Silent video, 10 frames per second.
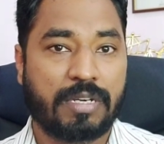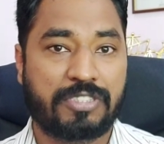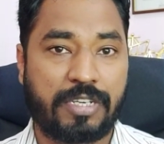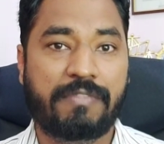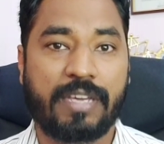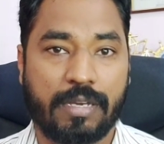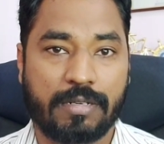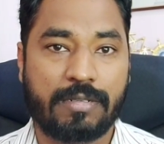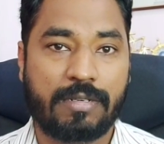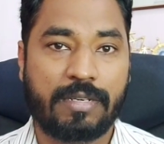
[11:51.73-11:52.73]
achieving
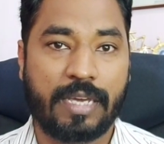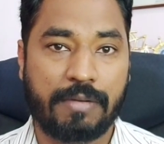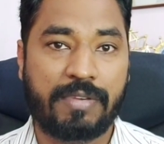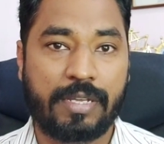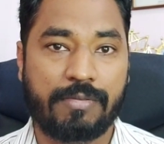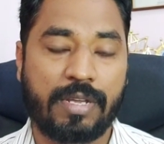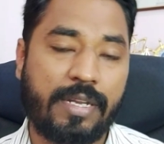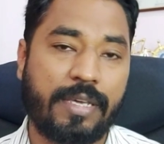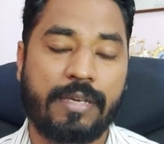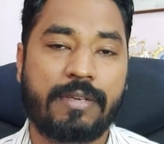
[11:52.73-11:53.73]
it? Can we
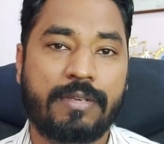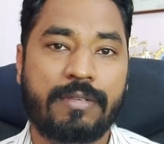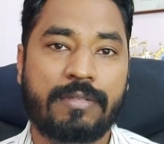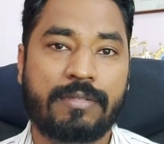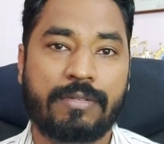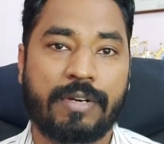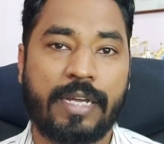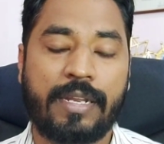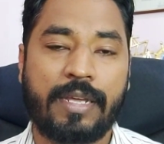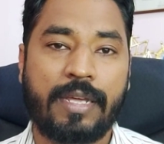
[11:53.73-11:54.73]
really,
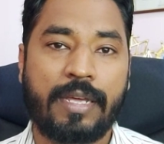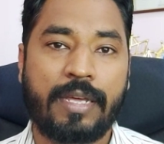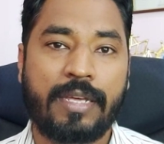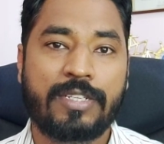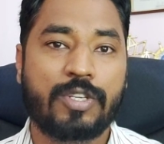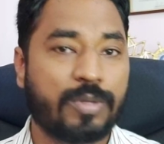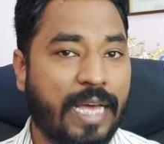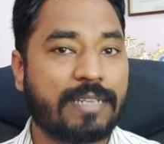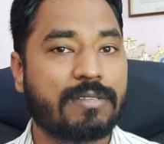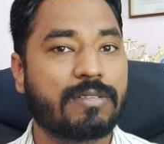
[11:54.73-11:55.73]
right? So
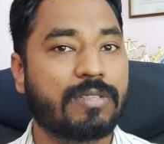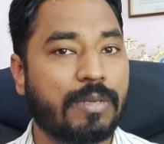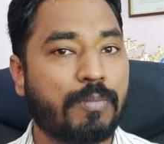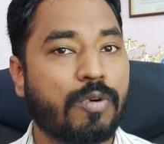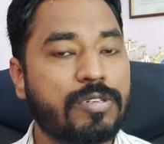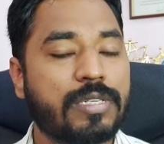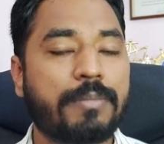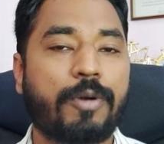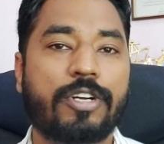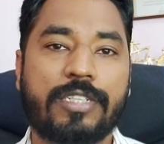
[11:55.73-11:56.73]
that's the most
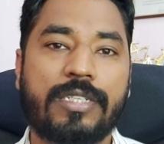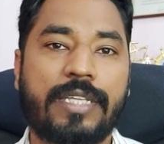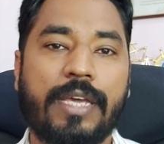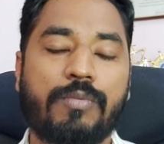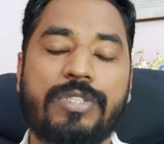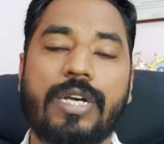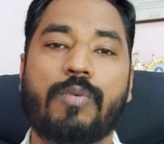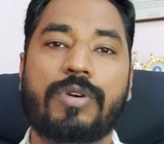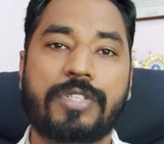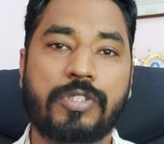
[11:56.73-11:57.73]
important thing which I
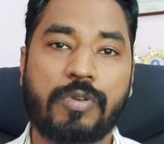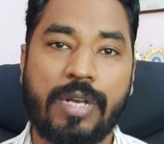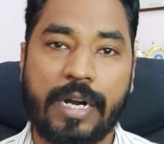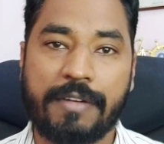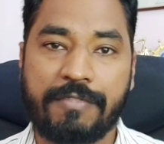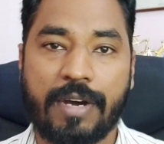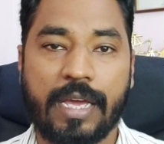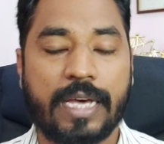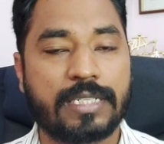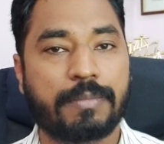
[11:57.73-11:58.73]
wanted to
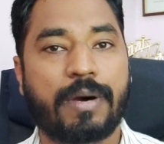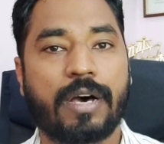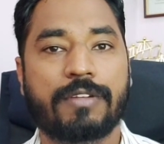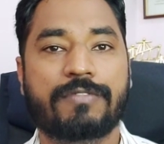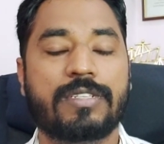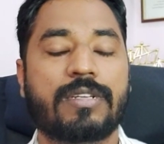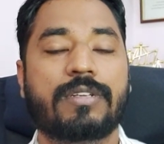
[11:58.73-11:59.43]
clarify as a part of this